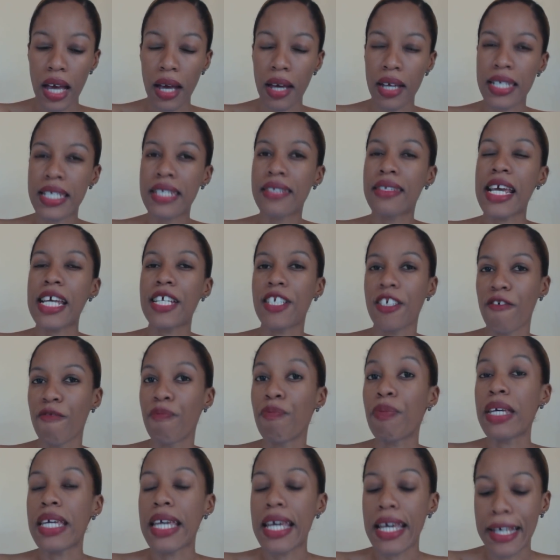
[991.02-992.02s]
state
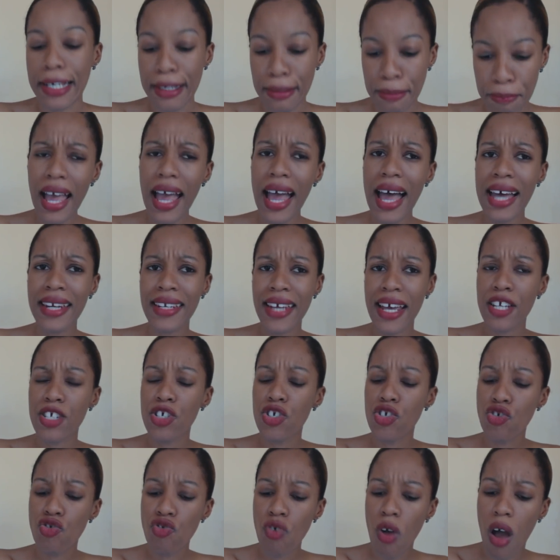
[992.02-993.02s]
of being, and a
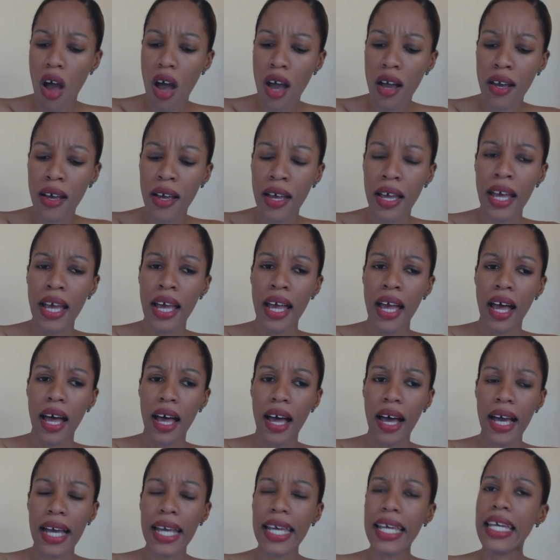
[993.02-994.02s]
strong
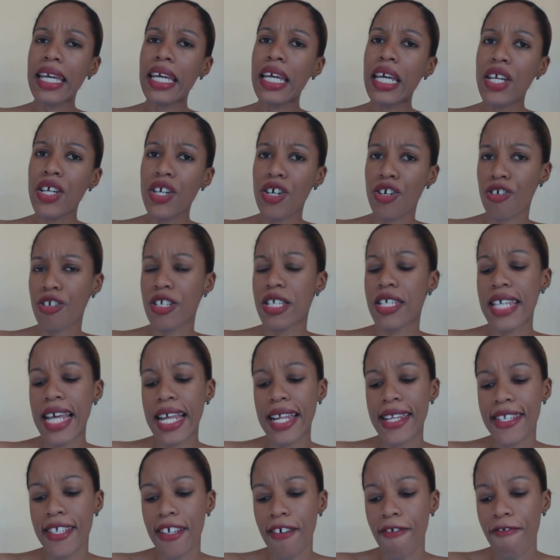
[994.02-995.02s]
inner
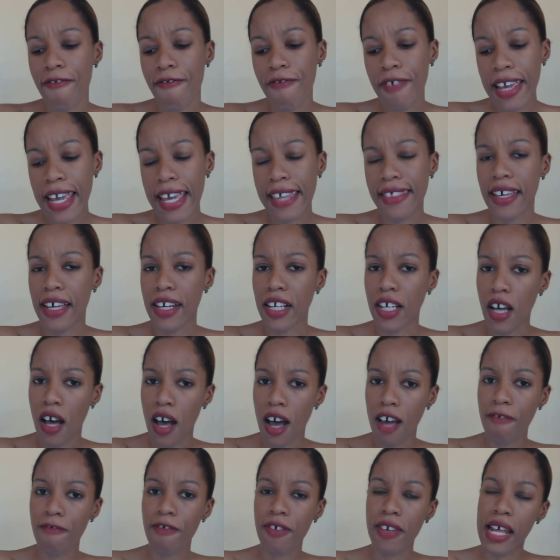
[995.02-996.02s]
sense of faith and
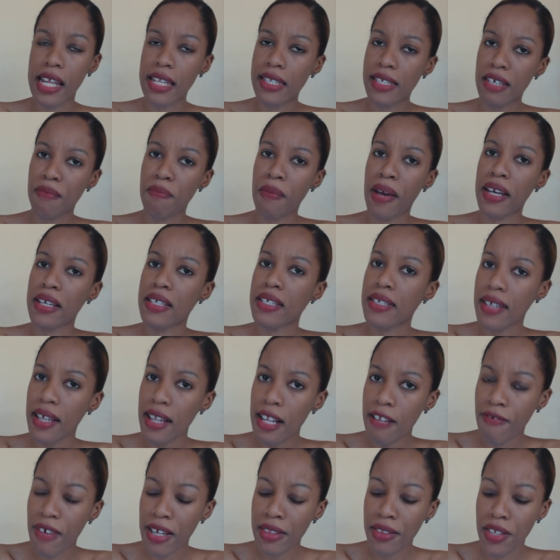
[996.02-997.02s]
confidence in
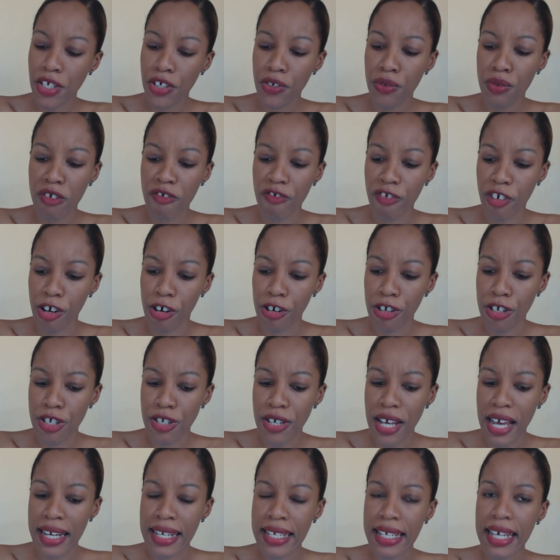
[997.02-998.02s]
myself and the universe
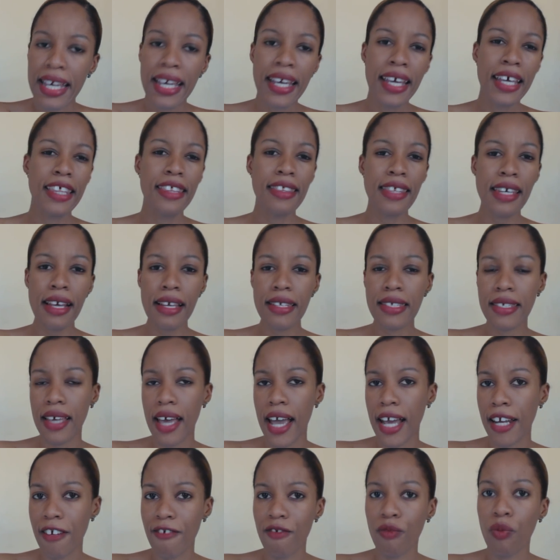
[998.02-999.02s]
and things
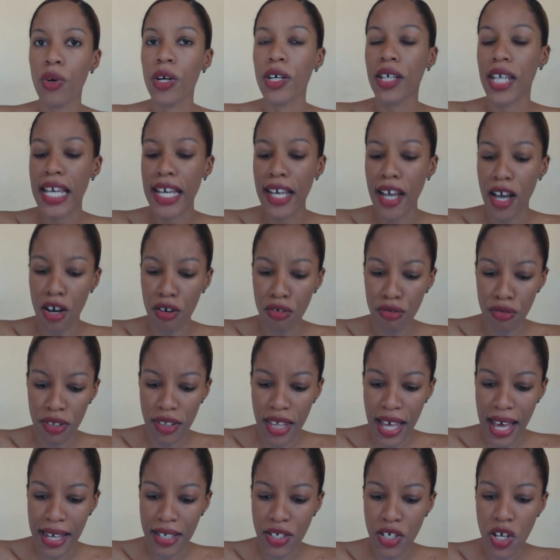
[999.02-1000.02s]
kind of working out
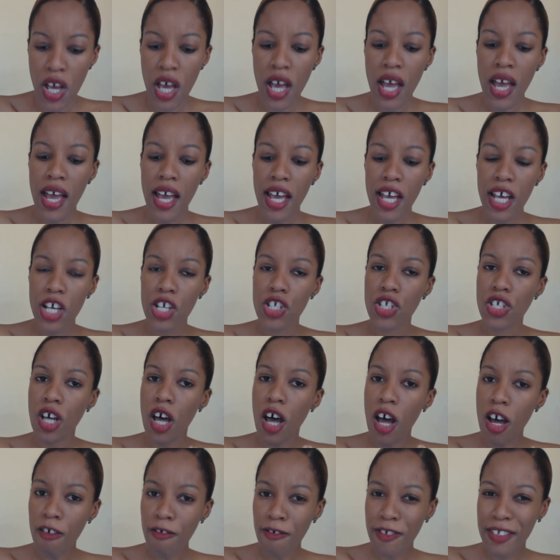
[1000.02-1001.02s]
that is
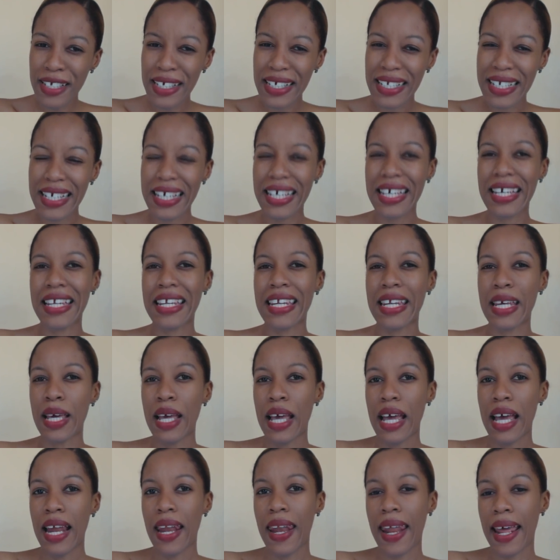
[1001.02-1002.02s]
often in,
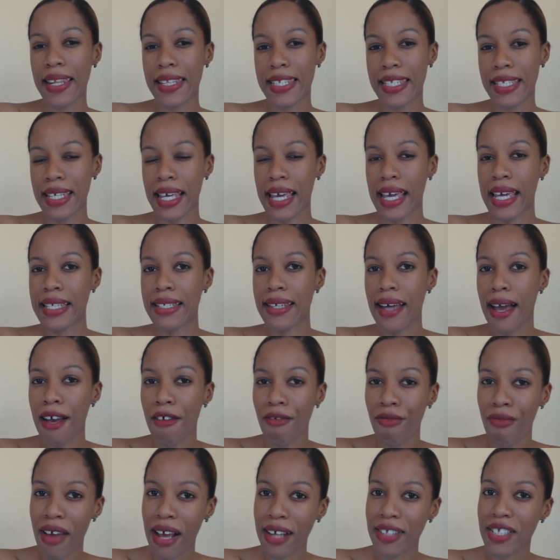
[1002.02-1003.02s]
let's say,
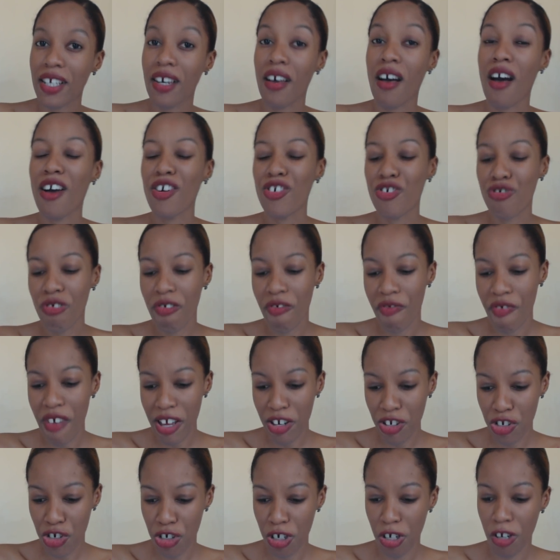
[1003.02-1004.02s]
direct
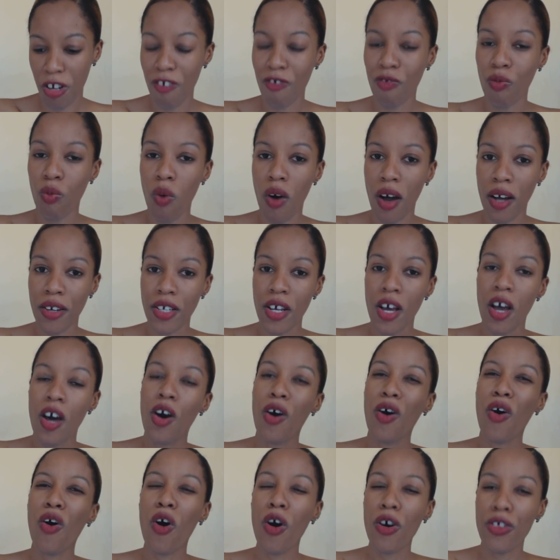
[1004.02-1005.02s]
contravention of what
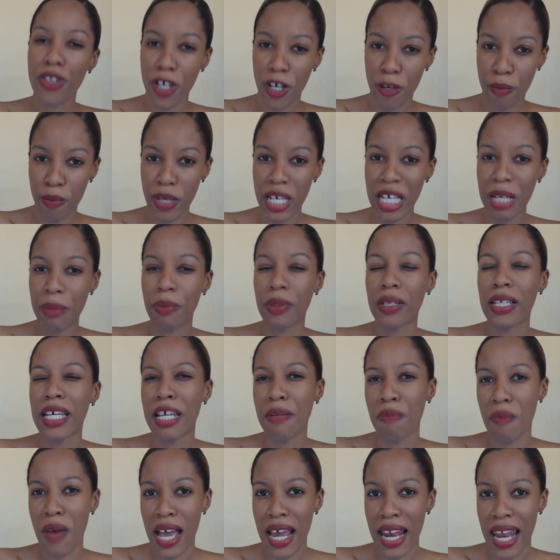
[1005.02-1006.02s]
other people
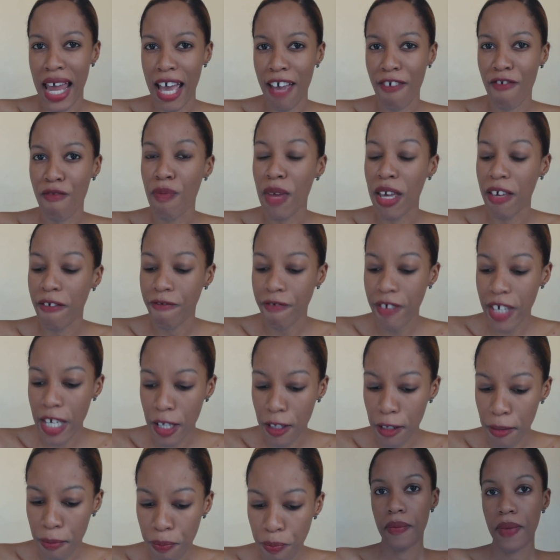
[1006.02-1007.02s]
in my life may
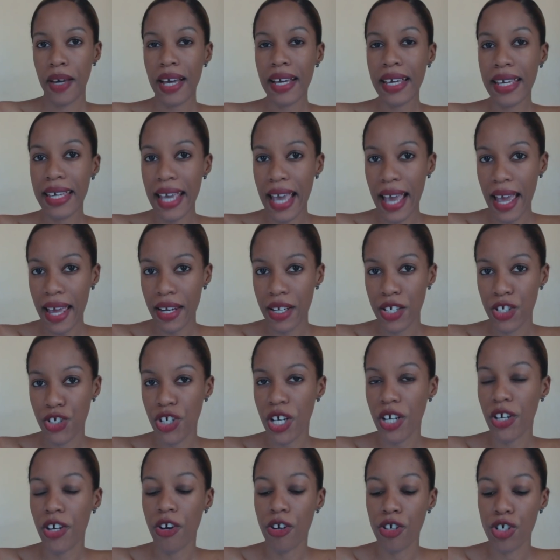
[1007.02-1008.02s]
feel. Again,
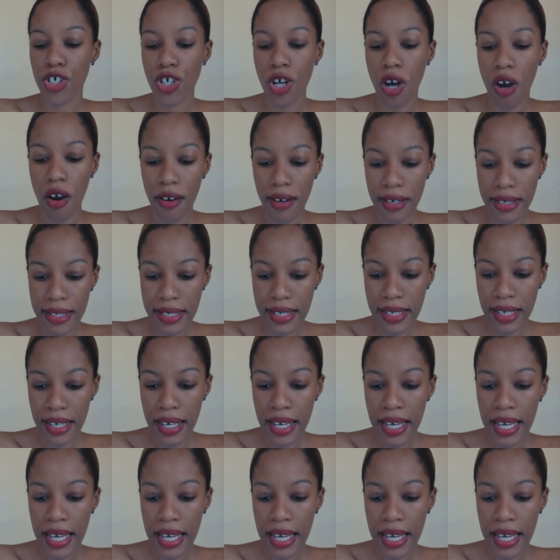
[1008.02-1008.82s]
check your chart.